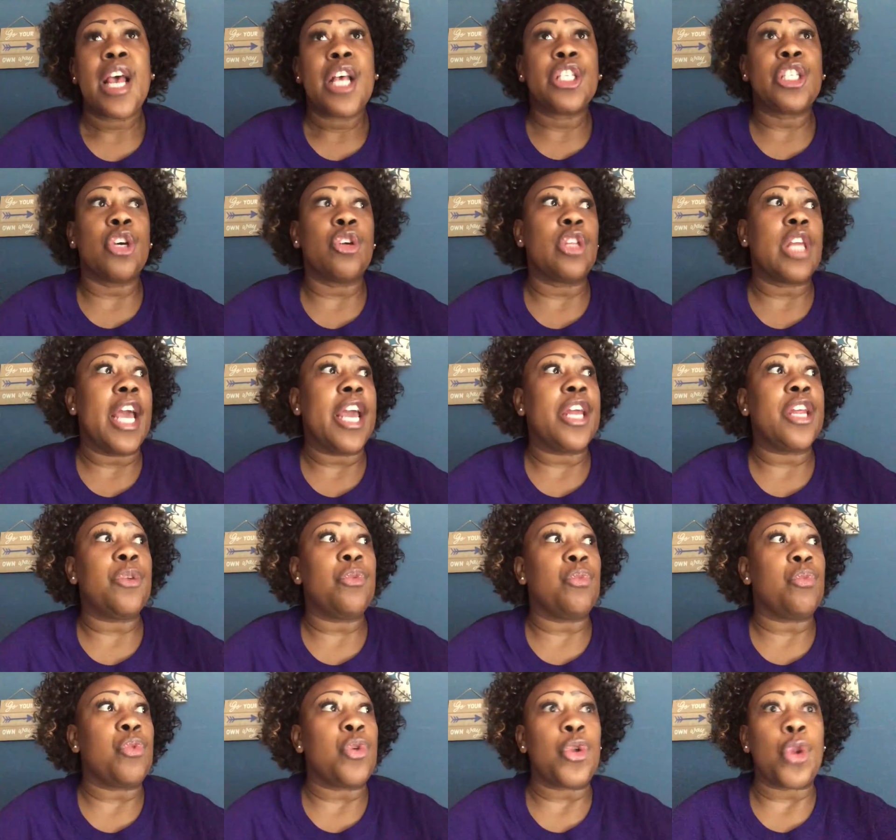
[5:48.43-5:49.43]
So
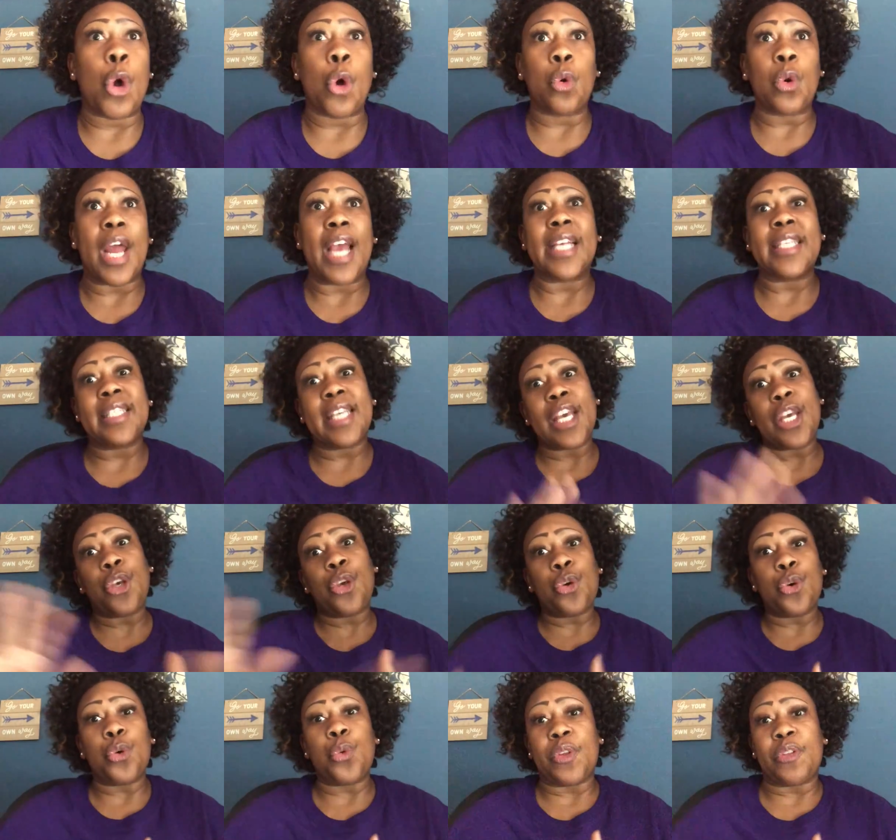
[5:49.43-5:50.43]
they see
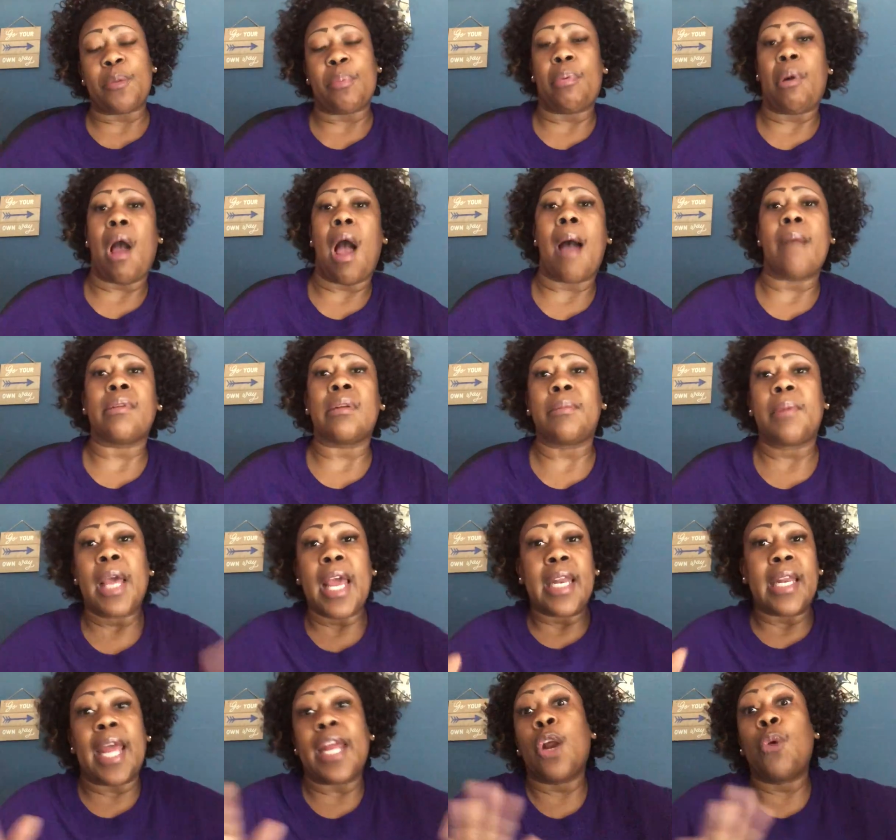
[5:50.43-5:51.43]
you with a problem.
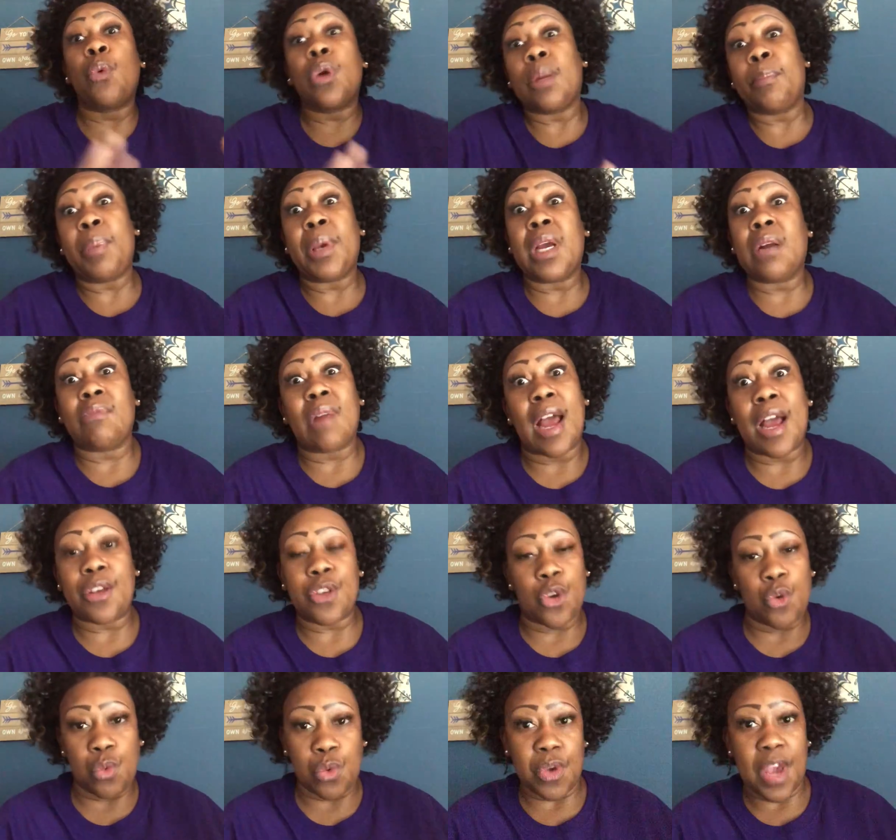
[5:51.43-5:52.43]
They don't want to be
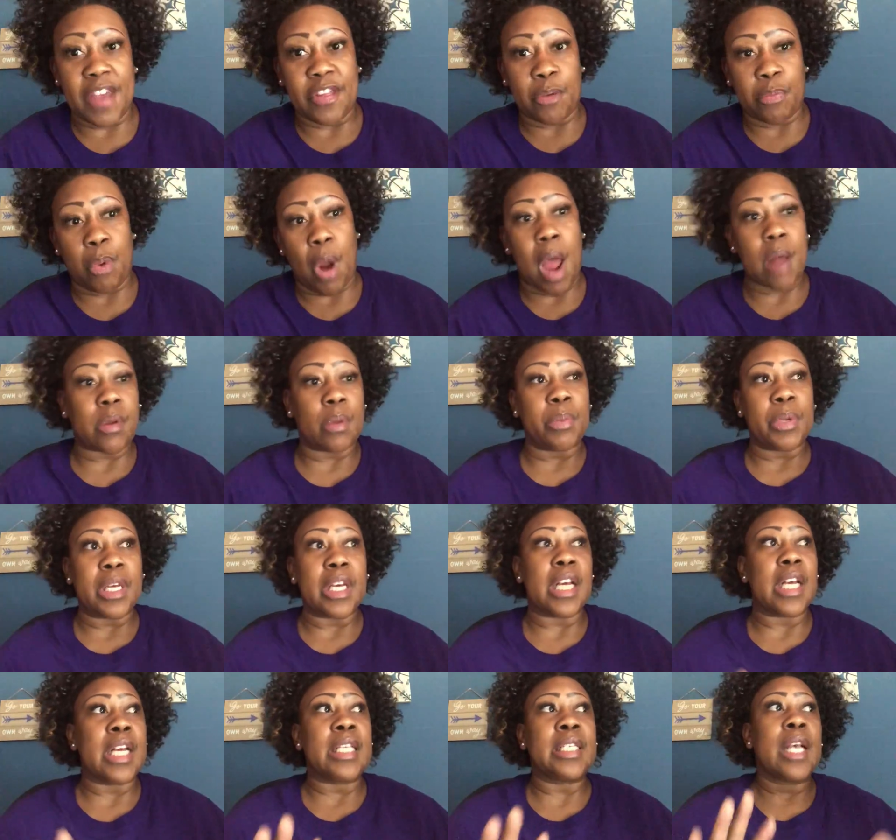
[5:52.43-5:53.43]
around you when you have the problem
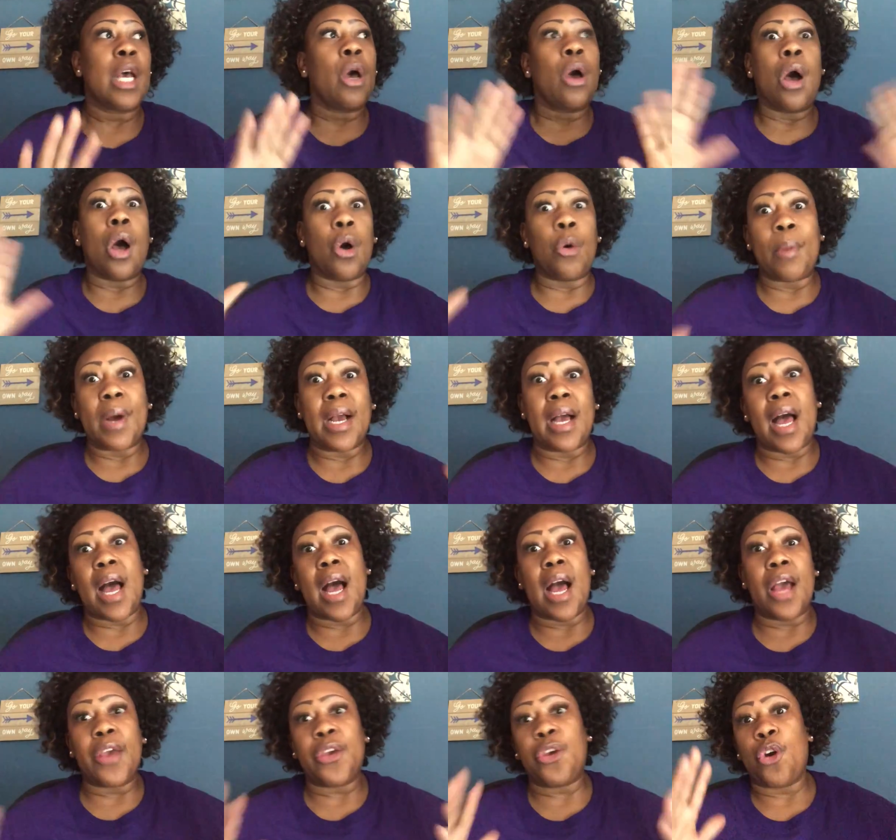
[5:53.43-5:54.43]
because, oh my
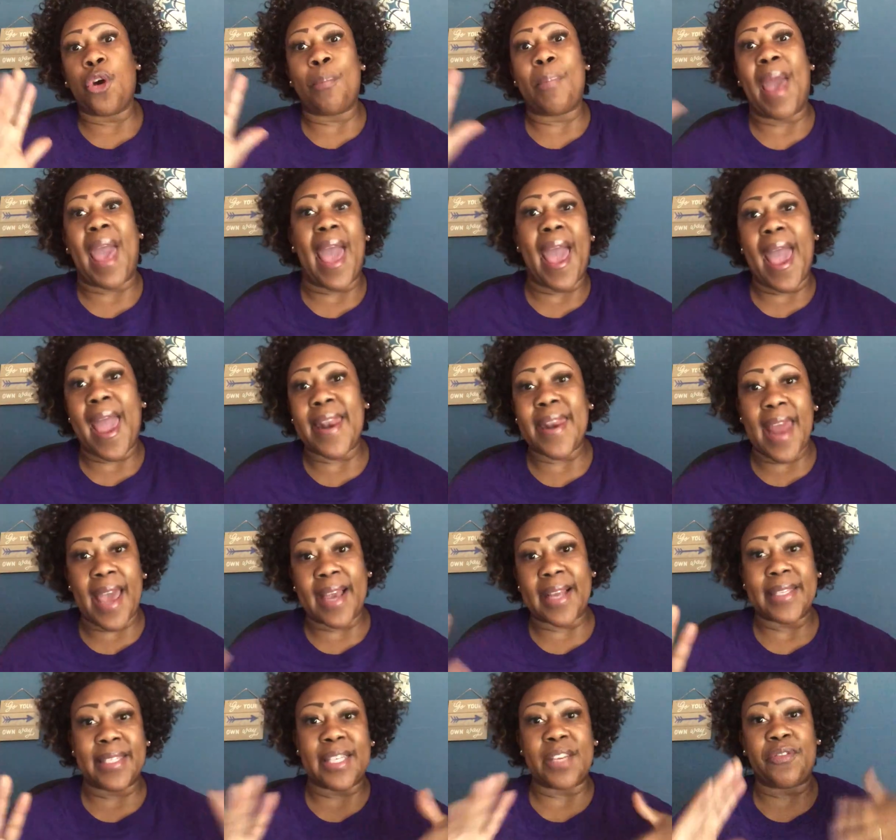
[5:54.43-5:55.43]
God, your bad,
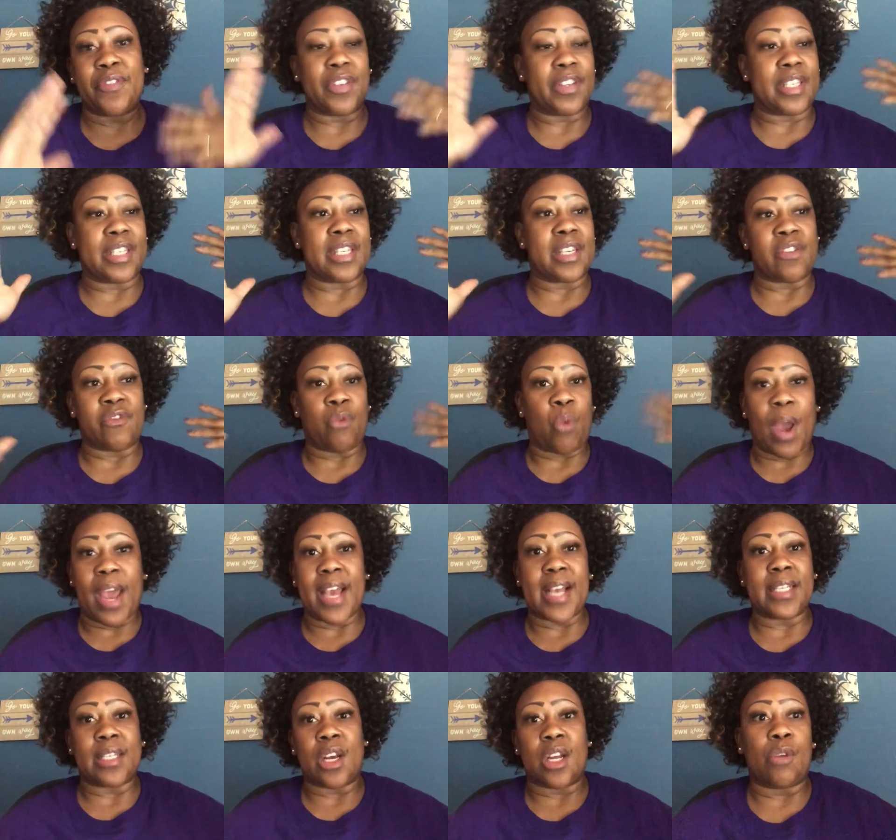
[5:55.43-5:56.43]
negative
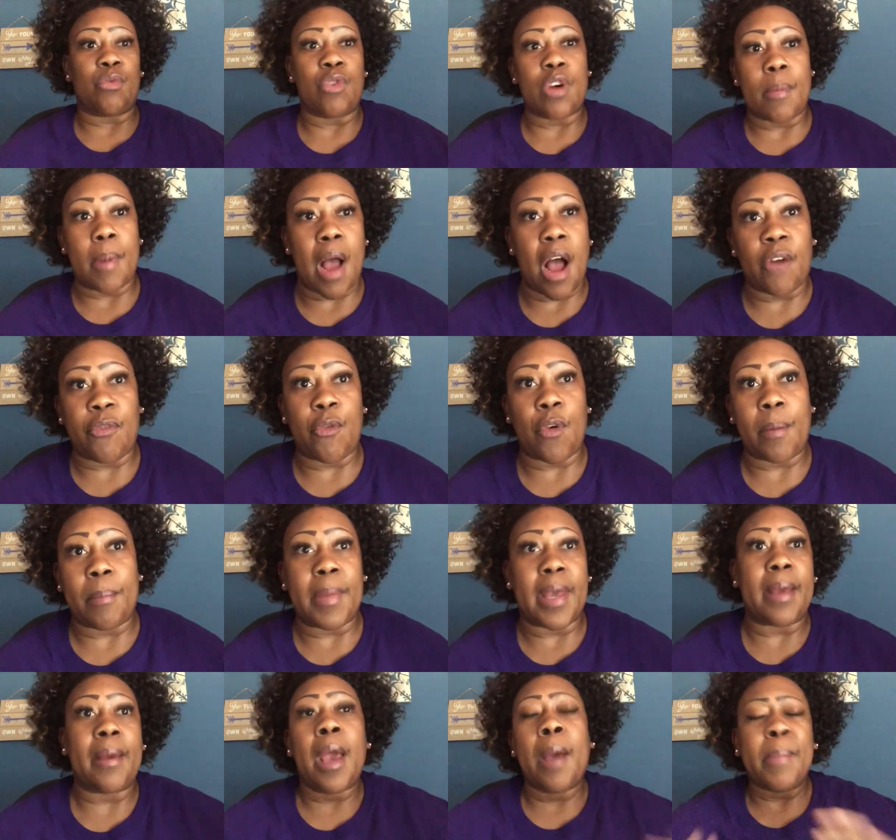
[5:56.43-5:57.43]
way is going to rub off on
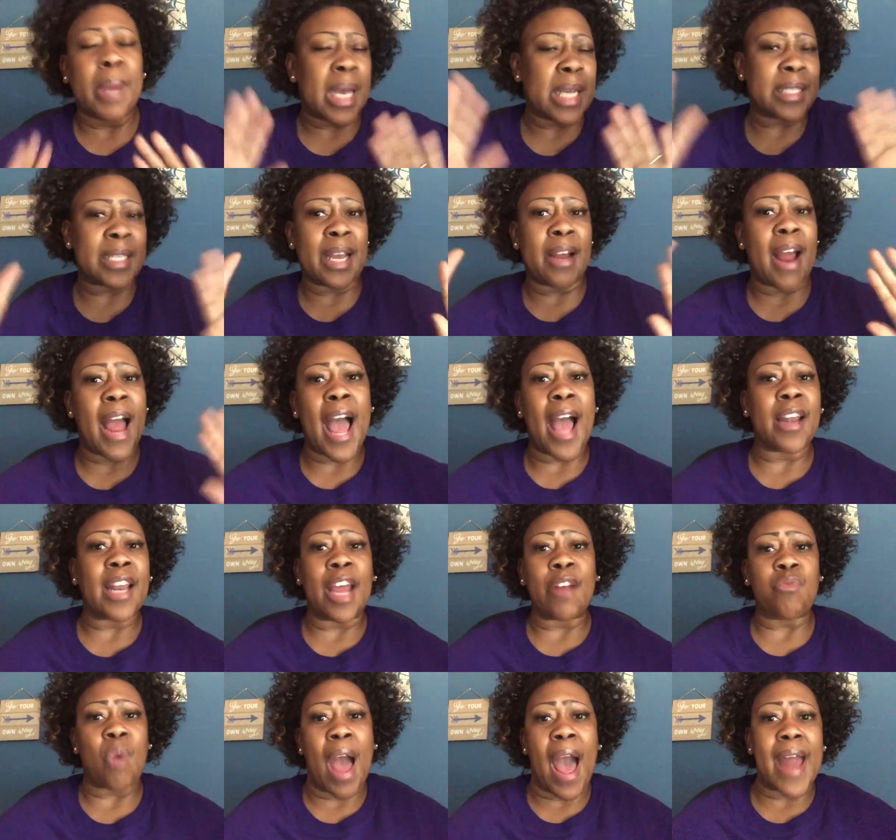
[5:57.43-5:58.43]
me, because
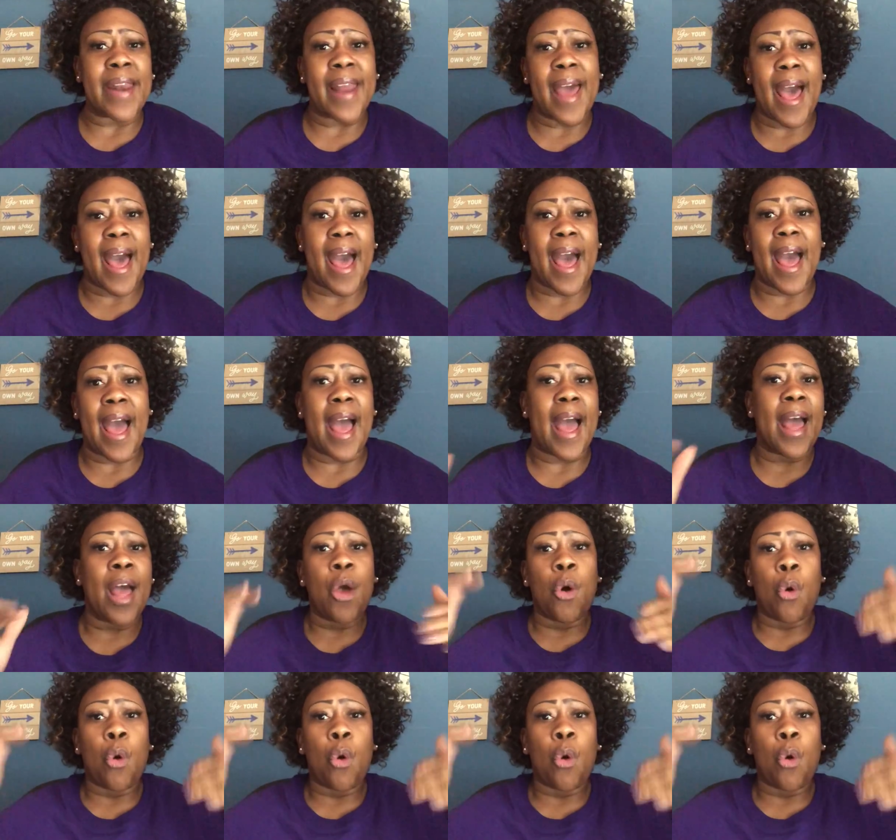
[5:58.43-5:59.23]
they're riding high